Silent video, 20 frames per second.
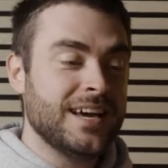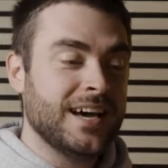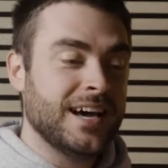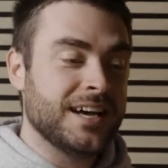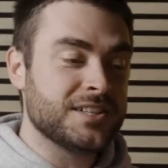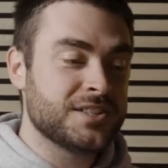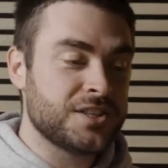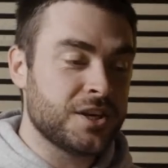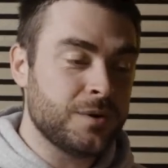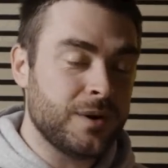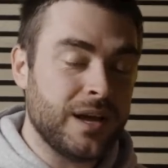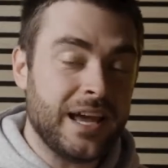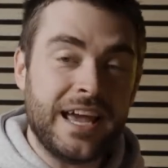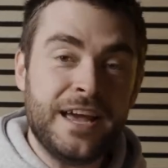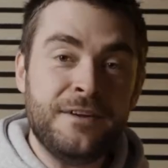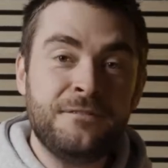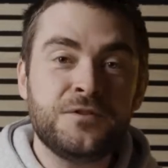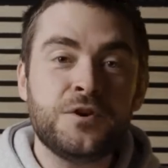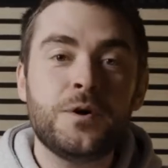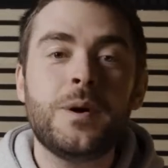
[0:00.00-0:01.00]
And so
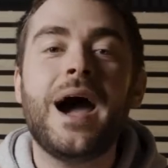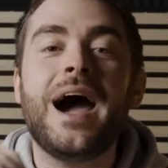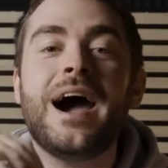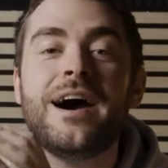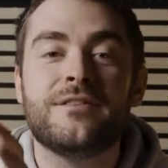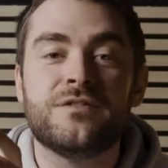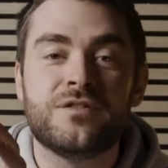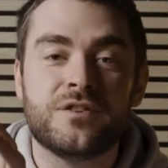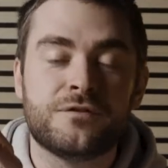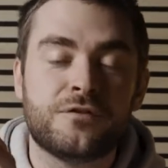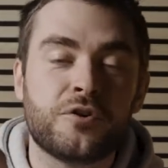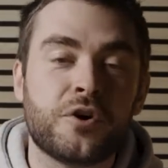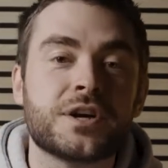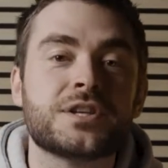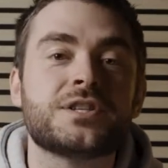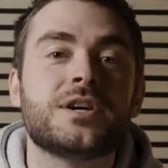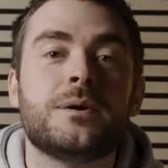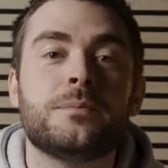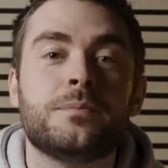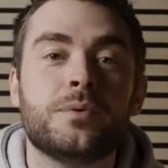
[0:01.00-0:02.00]
if you have, for
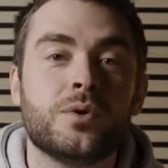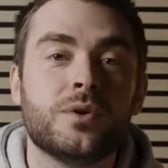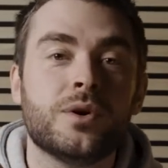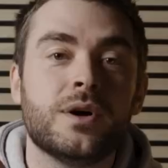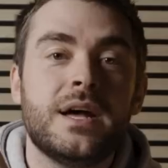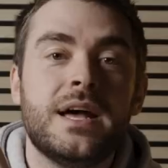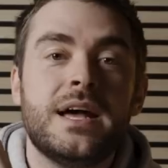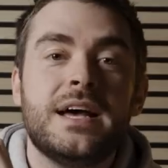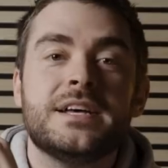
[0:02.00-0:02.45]
example,